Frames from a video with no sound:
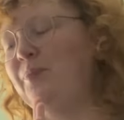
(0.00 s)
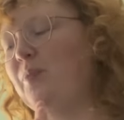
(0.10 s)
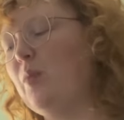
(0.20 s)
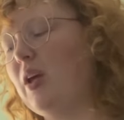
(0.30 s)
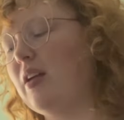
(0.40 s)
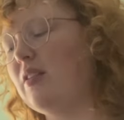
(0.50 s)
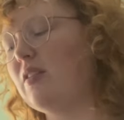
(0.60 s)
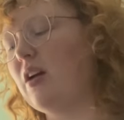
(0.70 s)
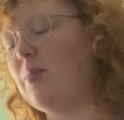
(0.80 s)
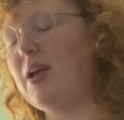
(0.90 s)
because
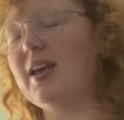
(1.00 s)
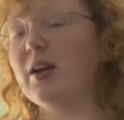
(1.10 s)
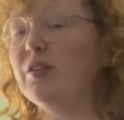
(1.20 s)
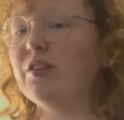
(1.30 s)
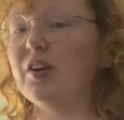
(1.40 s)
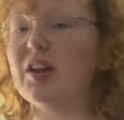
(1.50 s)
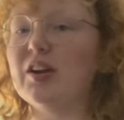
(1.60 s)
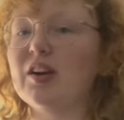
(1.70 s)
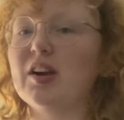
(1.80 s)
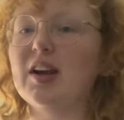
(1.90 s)
our main character in
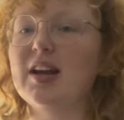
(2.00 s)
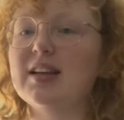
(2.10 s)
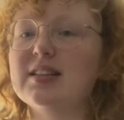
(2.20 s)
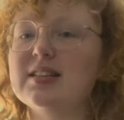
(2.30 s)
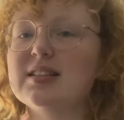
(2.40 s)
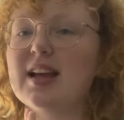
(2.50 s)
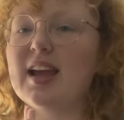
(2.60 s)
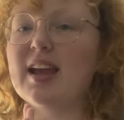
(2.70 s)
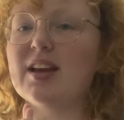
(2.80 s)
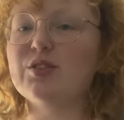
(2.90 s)
here is
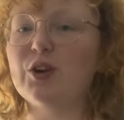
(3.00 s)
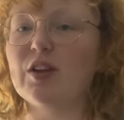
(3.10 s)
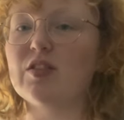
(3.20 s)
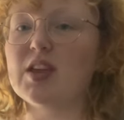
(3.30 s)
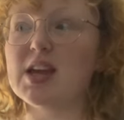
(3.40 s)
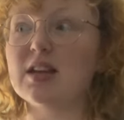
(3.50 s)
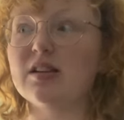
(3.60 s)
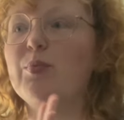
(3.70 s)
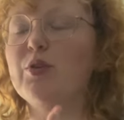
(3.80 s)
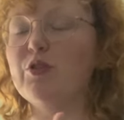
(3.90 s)
a
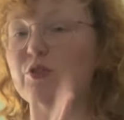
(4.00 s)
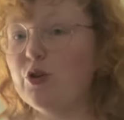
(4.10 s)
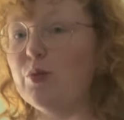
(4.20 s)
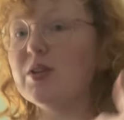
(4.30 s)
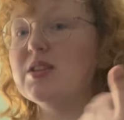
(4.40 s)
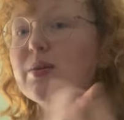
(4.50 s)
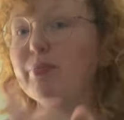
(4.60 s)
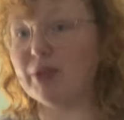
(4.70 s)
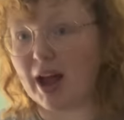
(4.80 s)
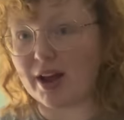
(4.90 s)
dark-skinned, presumed
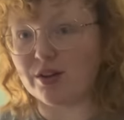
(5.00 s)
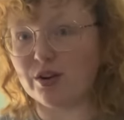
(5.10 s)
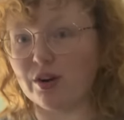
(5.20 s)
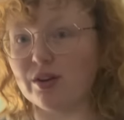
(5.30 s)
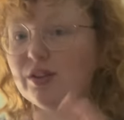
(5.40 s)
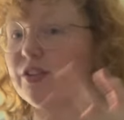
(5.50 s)
black girl.